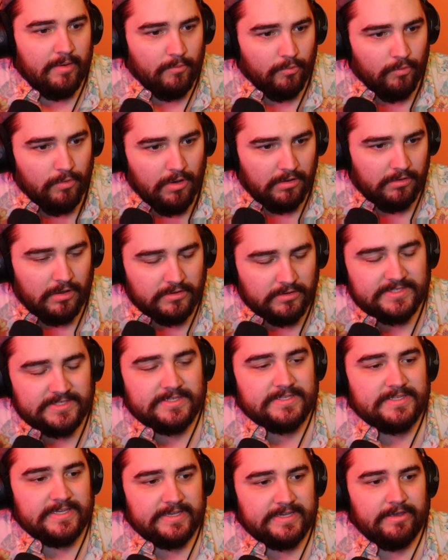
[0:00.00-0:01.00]
while
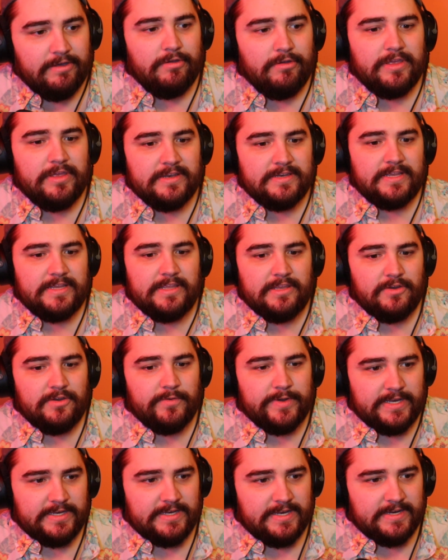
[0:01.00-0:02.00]
still
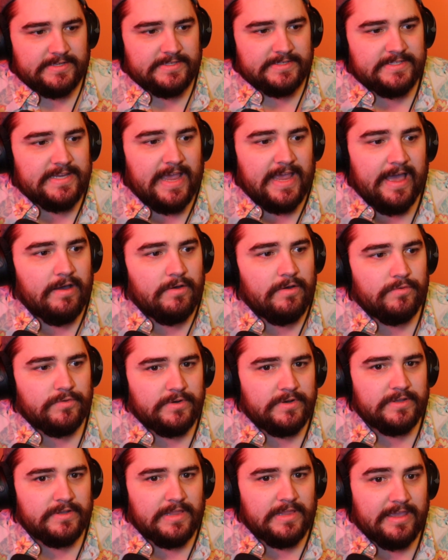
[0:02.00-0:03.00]
continuing to
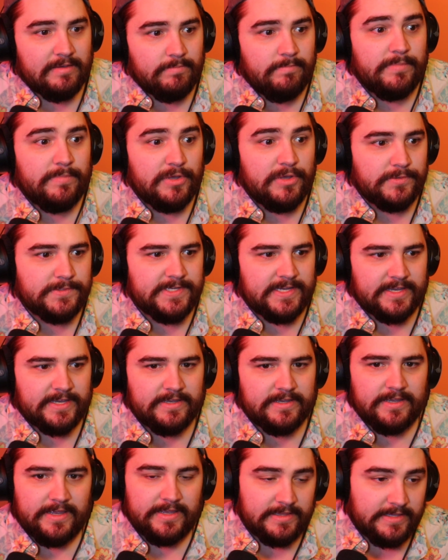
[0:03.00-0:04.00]
sound like music,
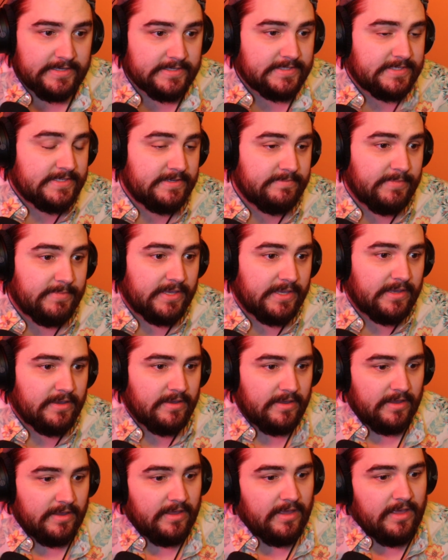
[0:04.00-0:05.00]
at least to me.
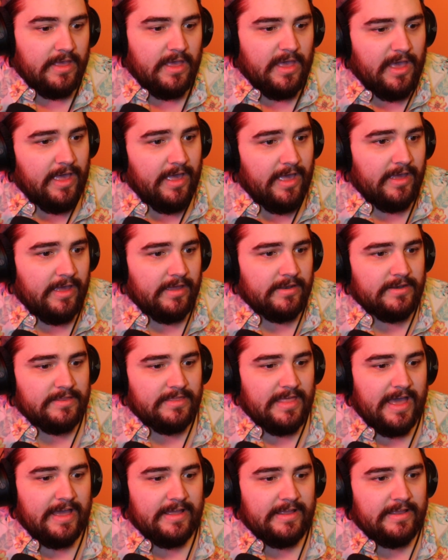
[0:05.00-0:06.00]
And
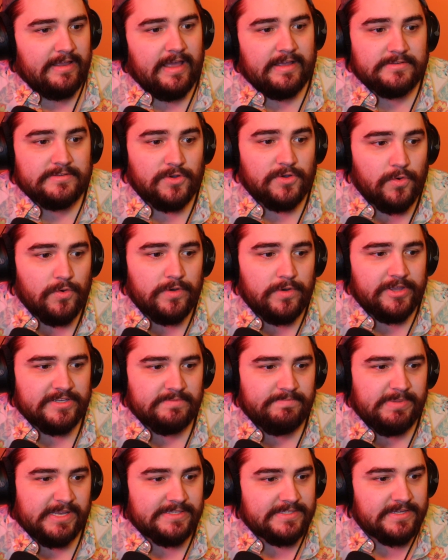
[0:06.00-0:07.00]
that has
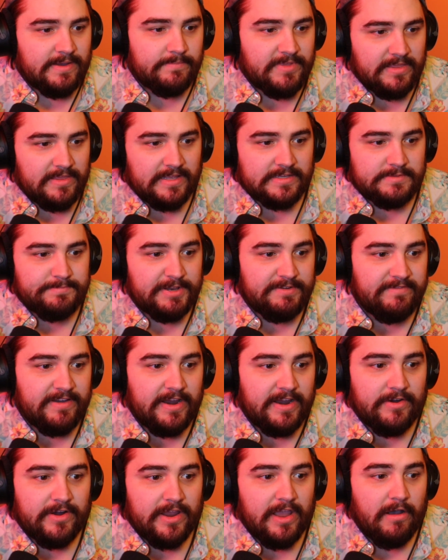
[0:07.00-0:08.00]
always been something that's been
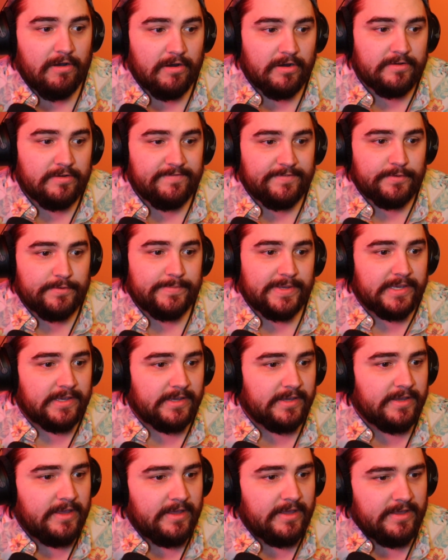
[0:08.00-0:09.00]
very hard for
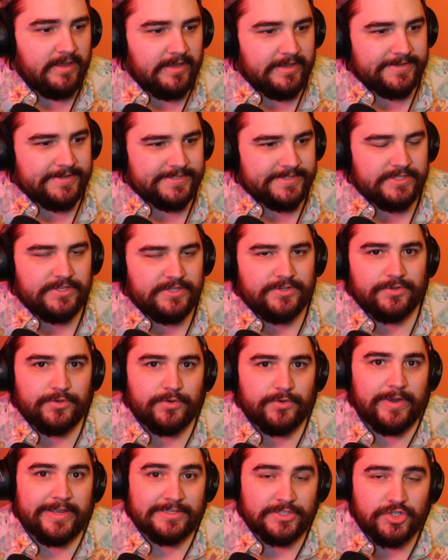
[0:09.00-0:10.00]
me, is
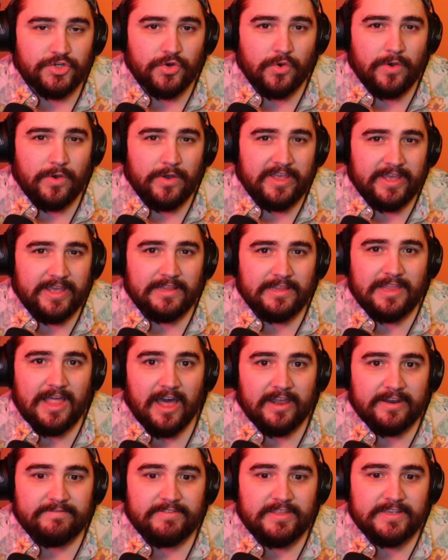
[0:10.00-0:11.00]
to enjoy a
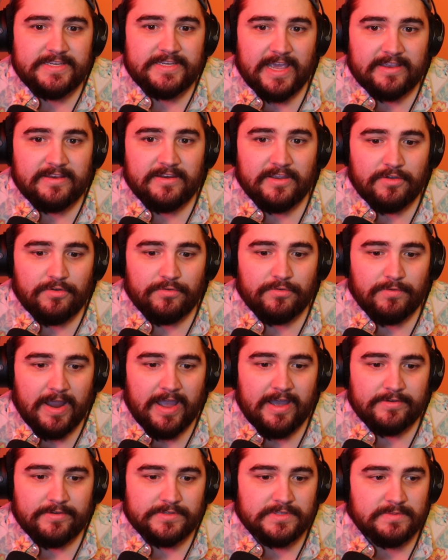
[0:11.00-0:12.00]
lot of the technical
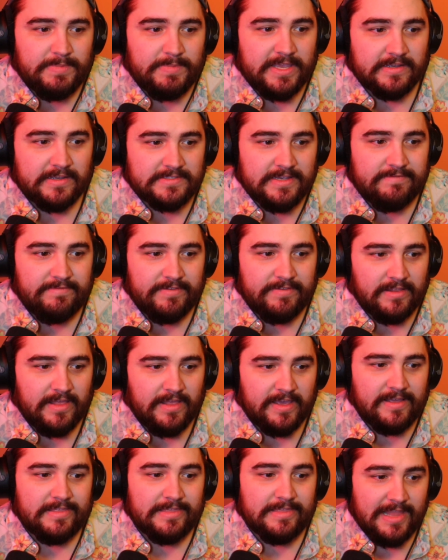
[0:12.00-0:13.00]
rounds, because I feel
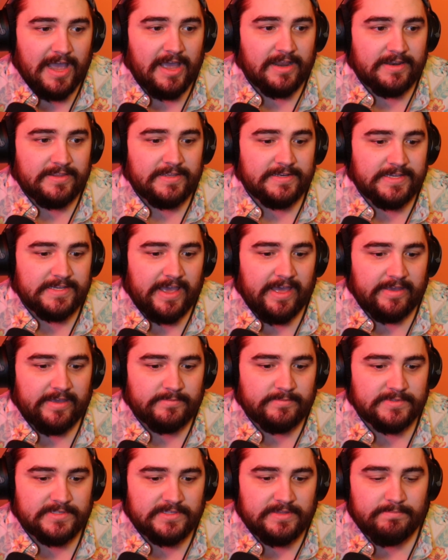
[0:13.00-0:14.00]
like a lot of the
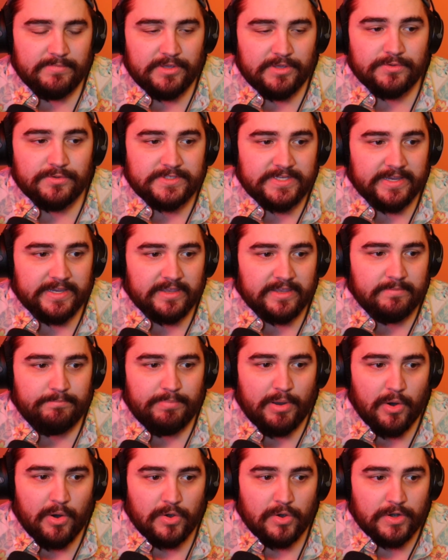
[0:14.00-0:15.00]
times the music
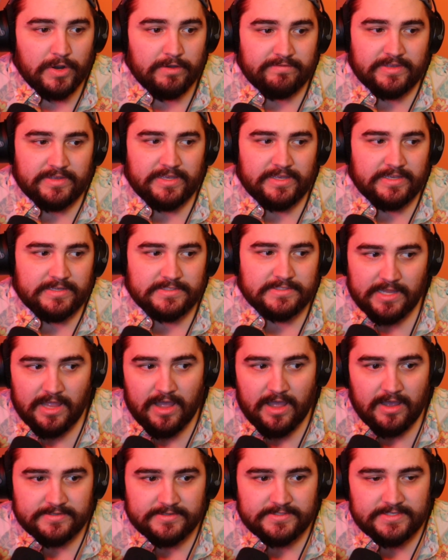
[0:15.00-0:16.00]
part of it is
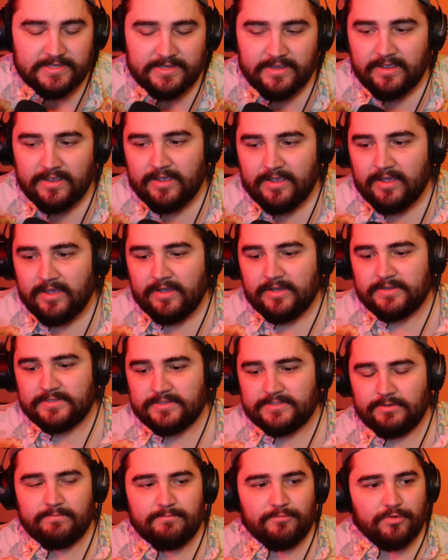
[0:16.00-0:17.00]
lost.
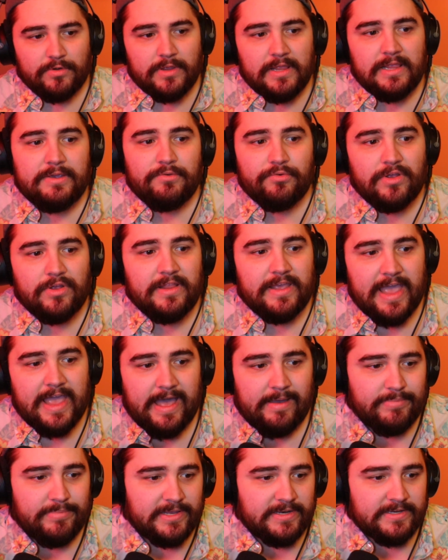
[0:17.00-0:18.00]
So I'm really, really
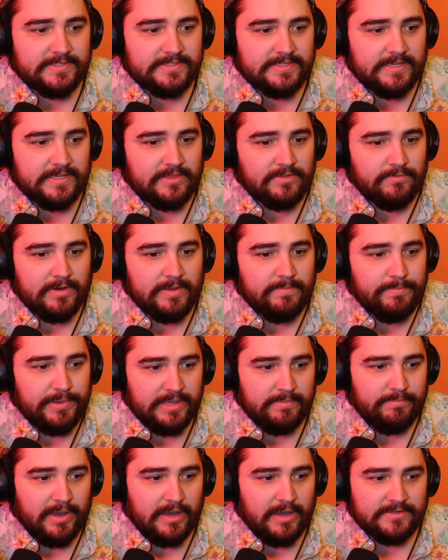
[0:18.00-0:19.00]
happy to see three
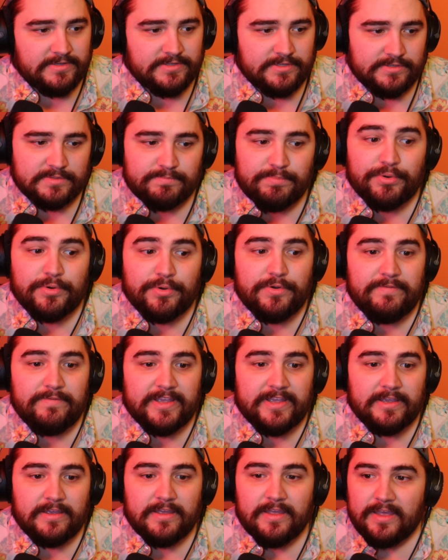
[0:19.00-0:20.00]
beatboxers
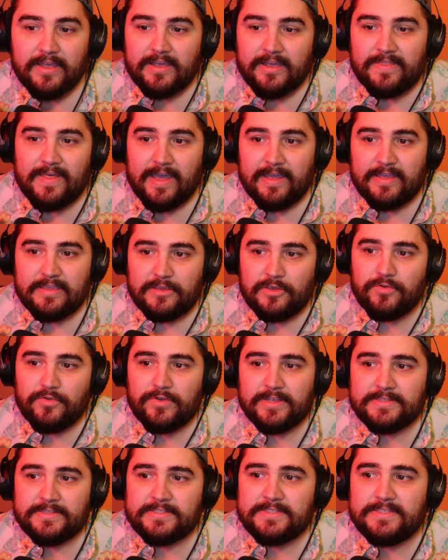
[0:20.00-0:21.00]
proving that you
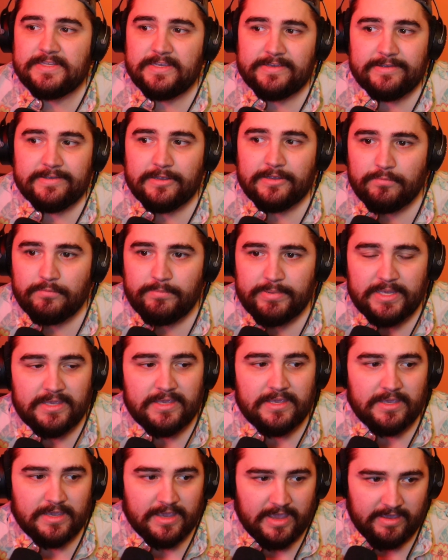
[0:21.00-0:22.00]
can still
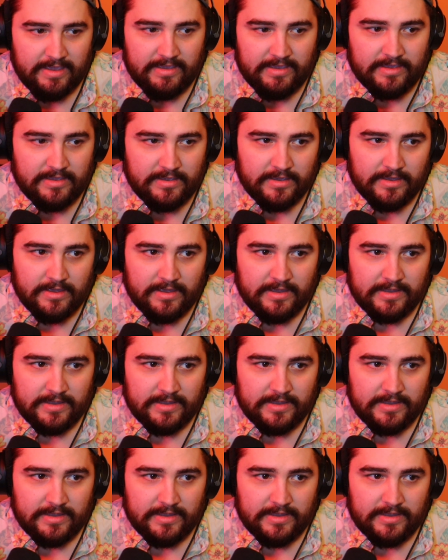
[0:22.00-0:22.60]
be a